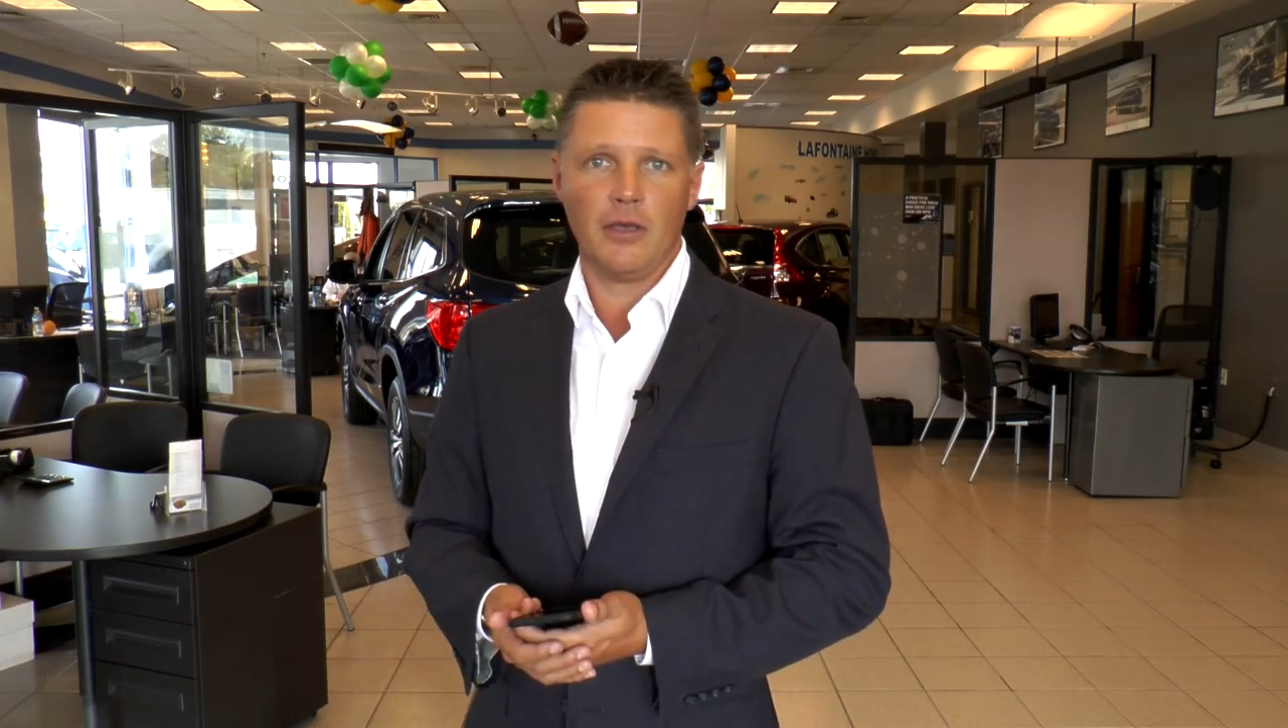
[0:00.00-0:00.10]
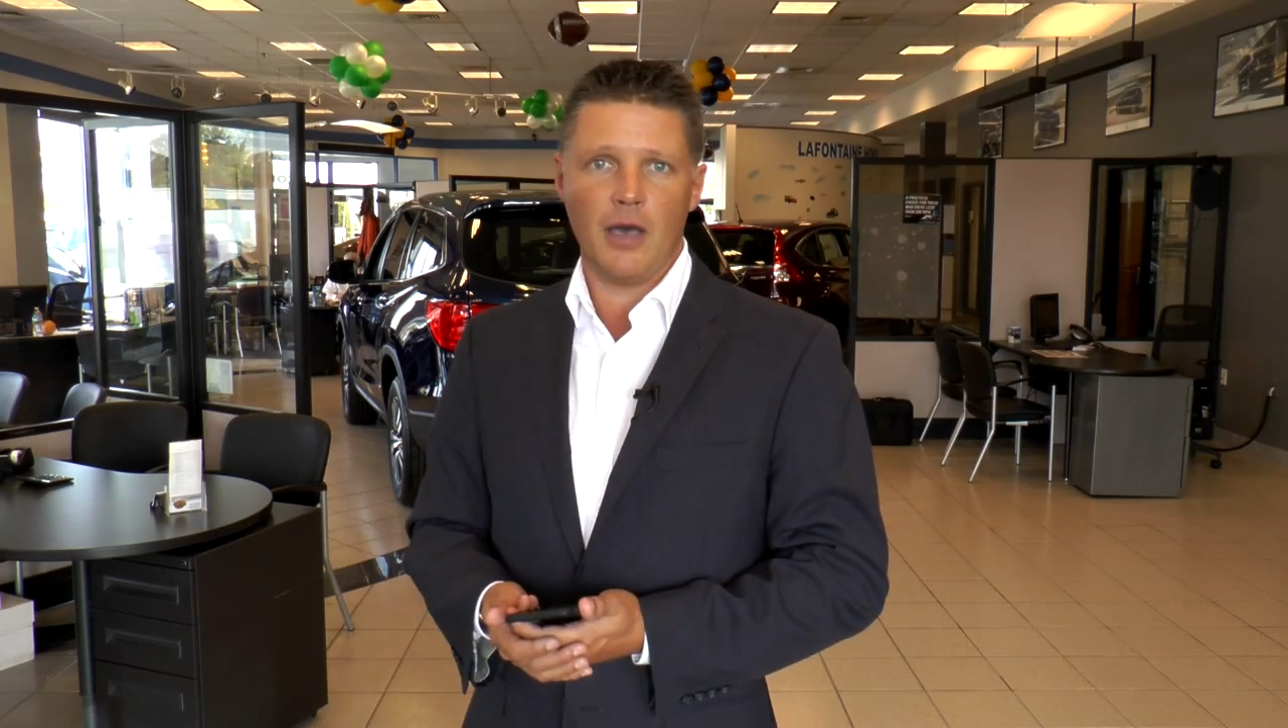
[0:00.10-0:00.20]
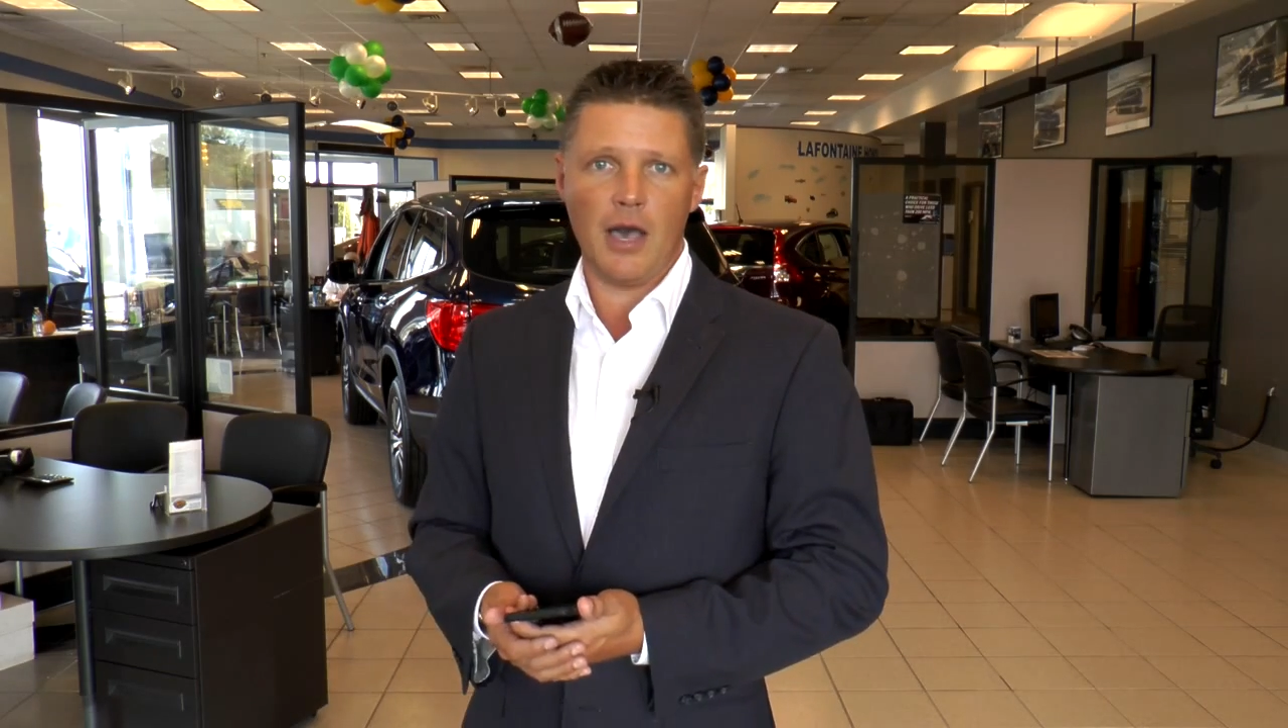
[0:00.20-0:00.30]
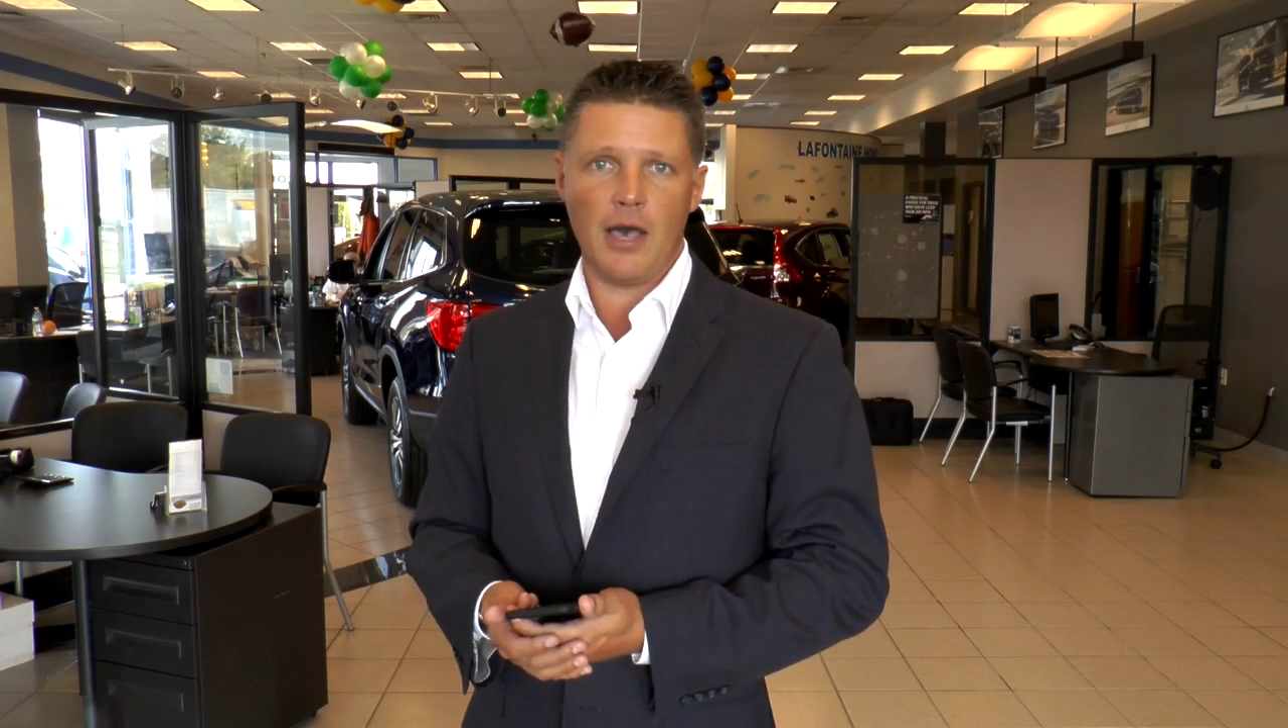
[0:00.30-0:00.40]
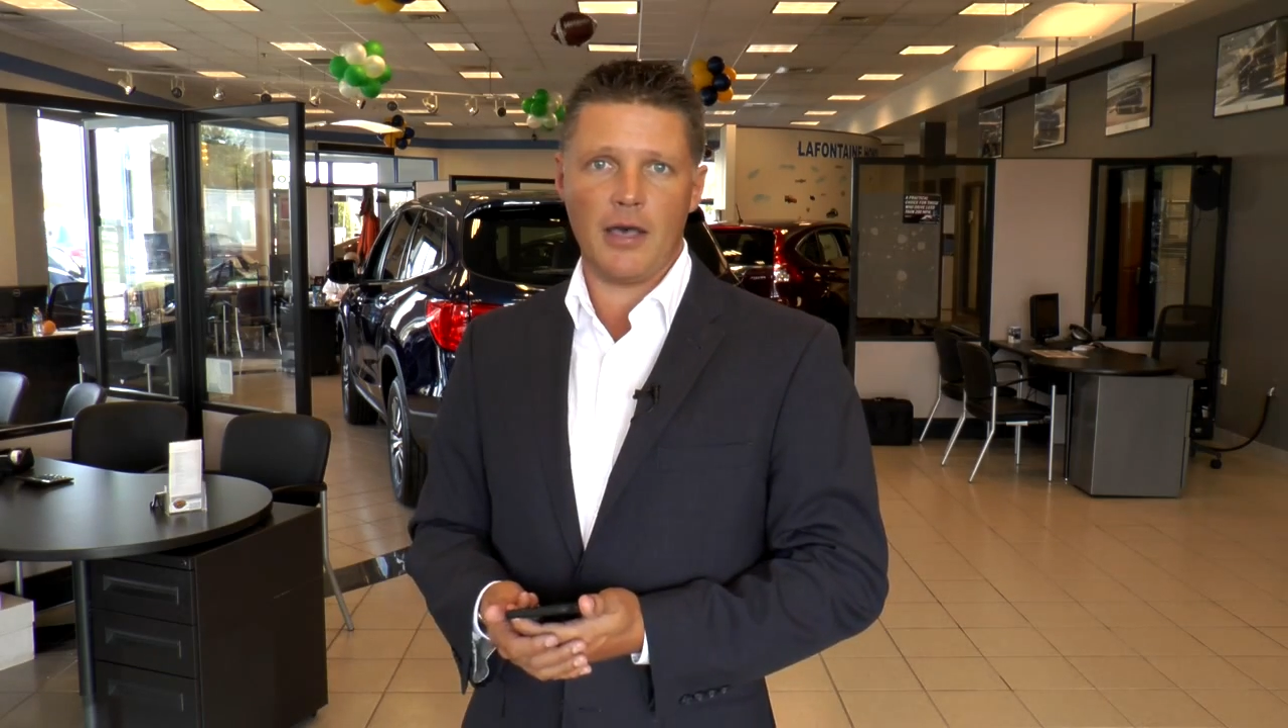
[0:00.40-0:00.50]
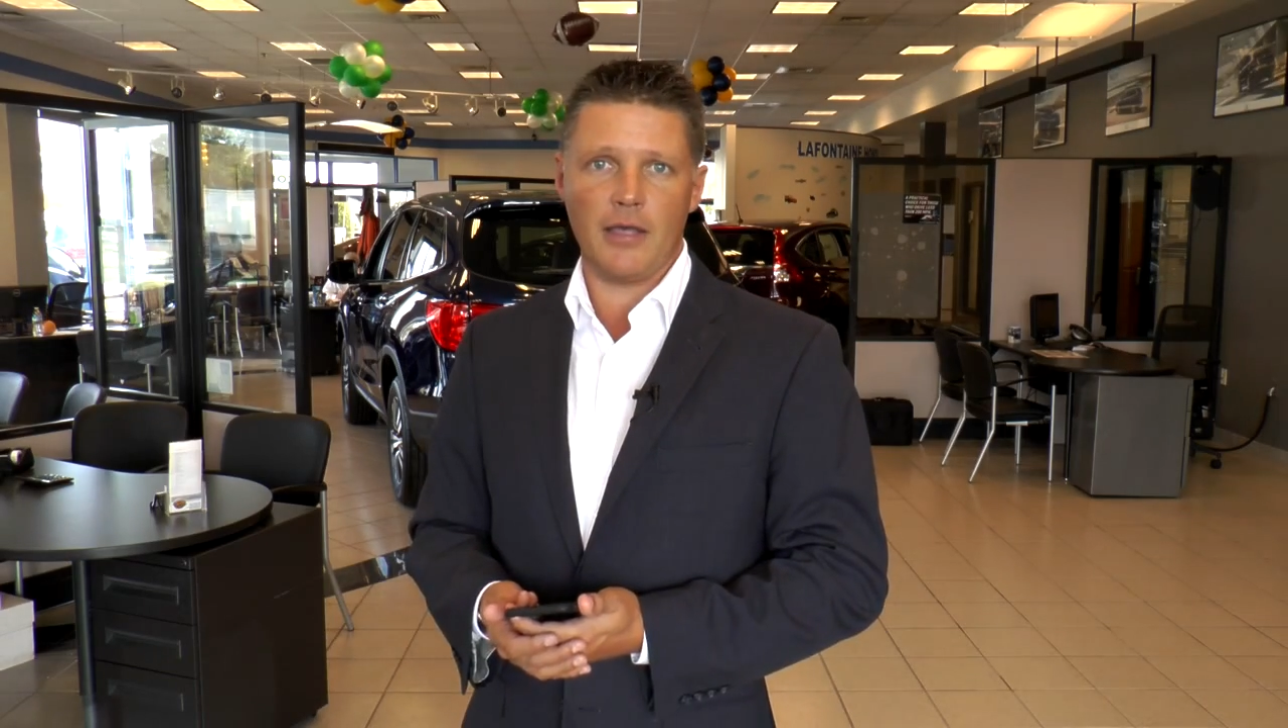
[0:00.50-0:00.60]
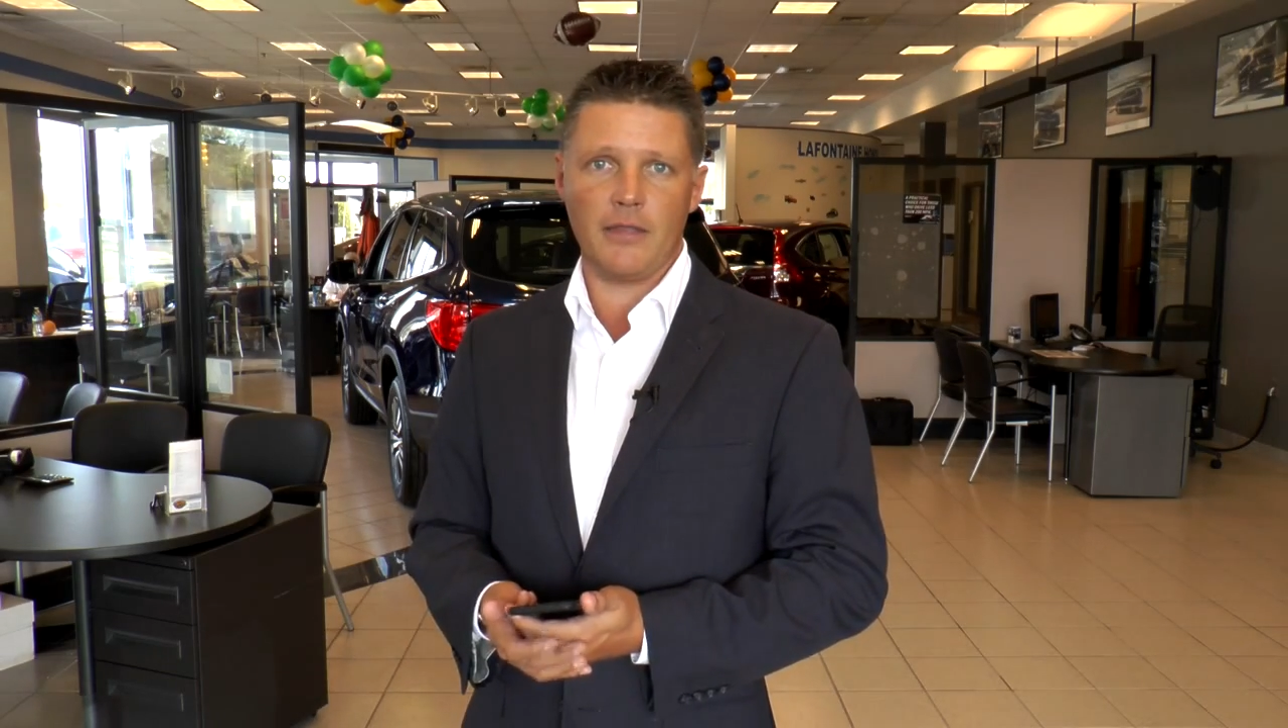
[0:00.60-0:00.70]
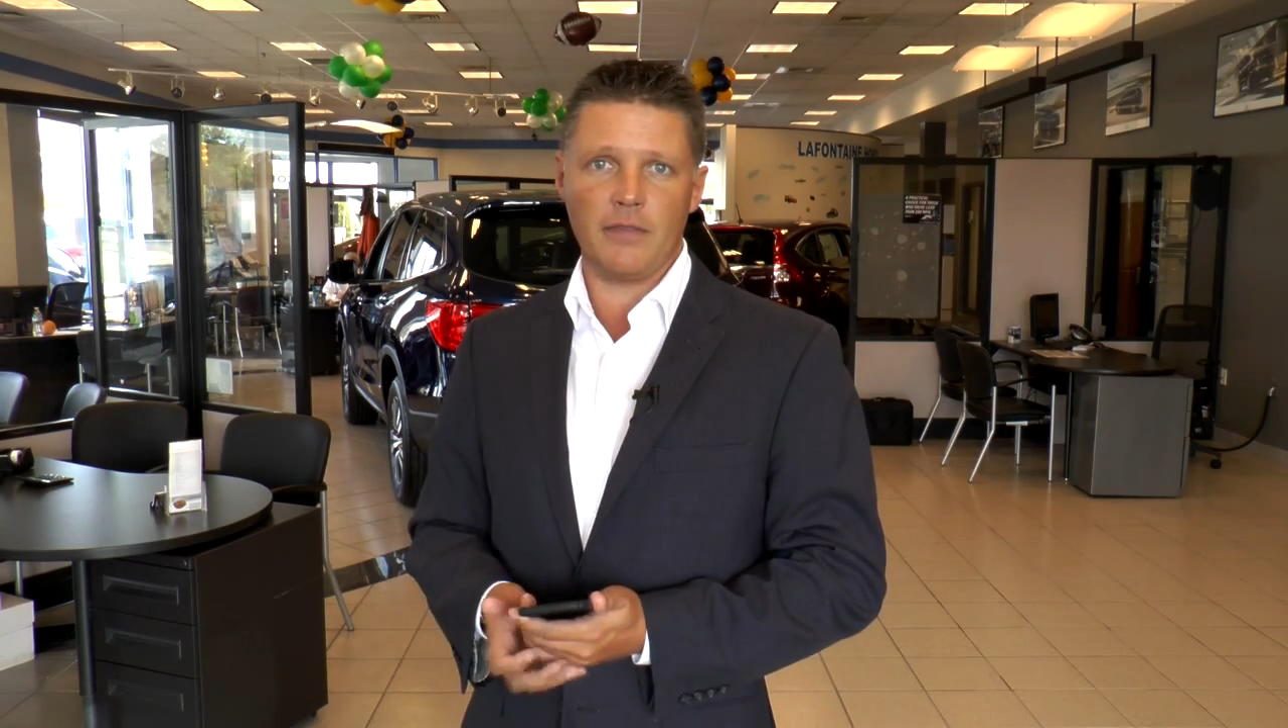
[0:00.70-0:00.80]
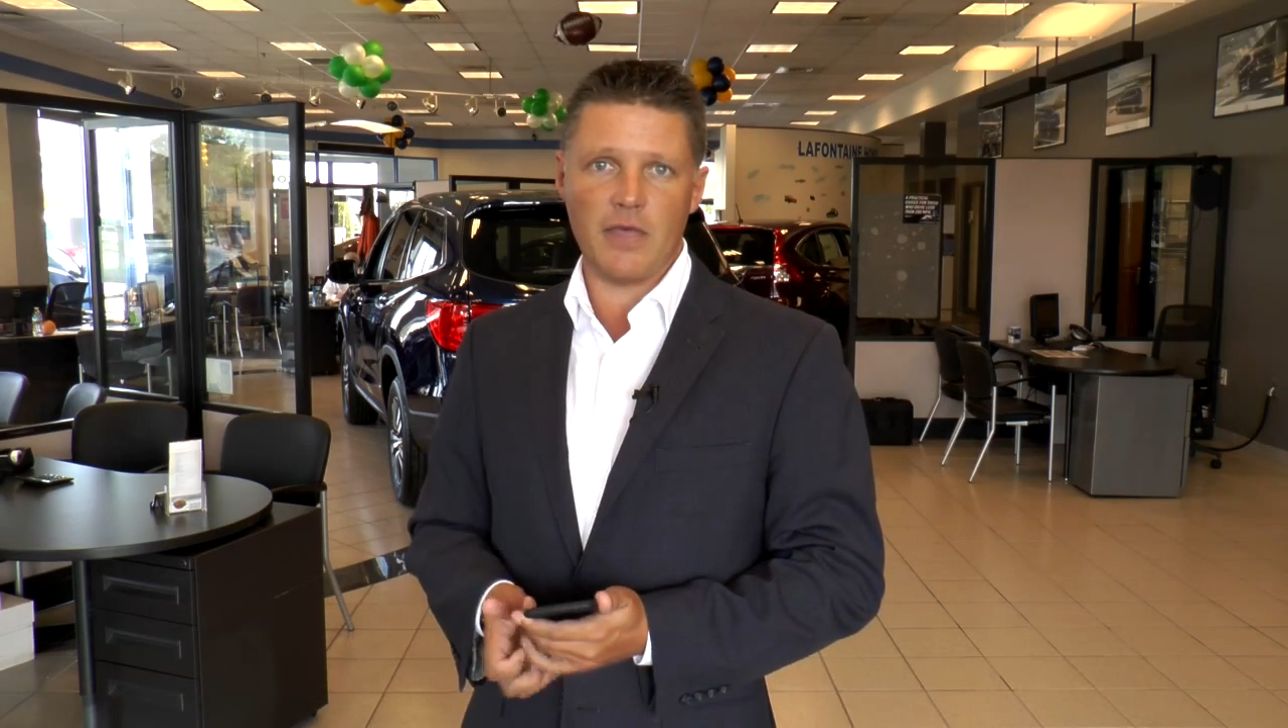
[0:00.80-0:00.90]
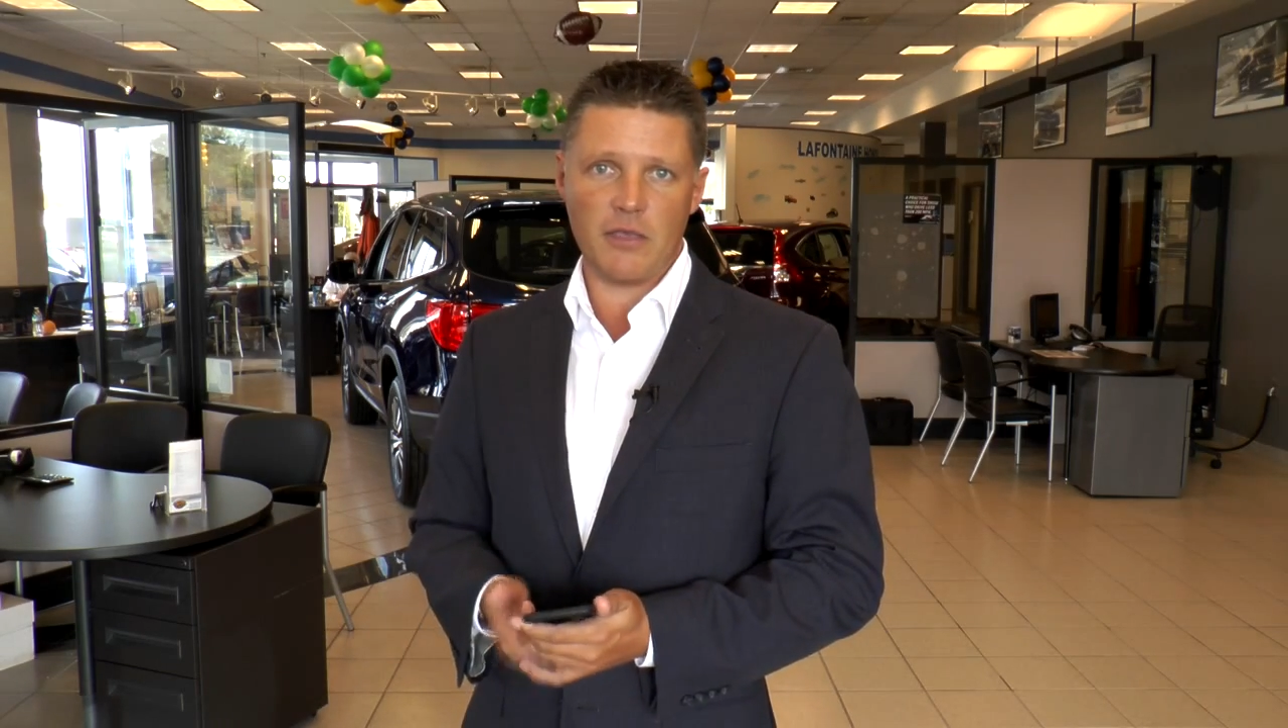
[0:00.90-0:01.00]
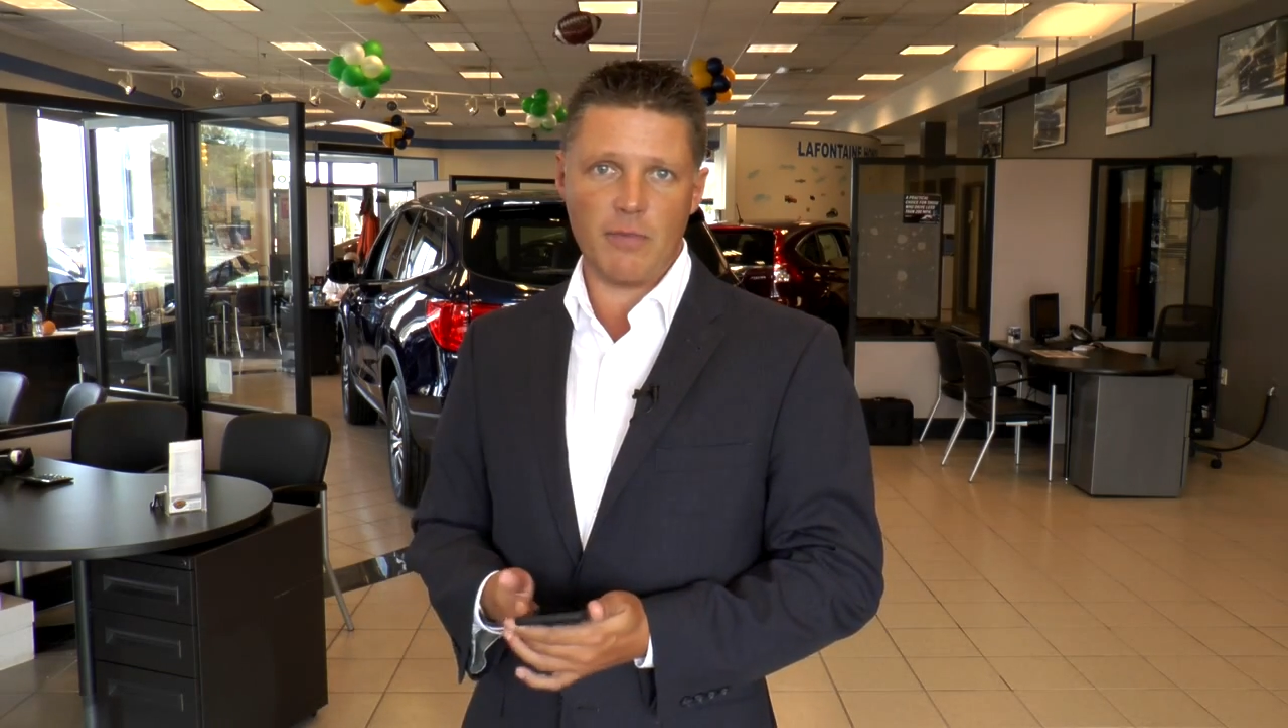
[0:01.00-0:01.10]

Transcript: that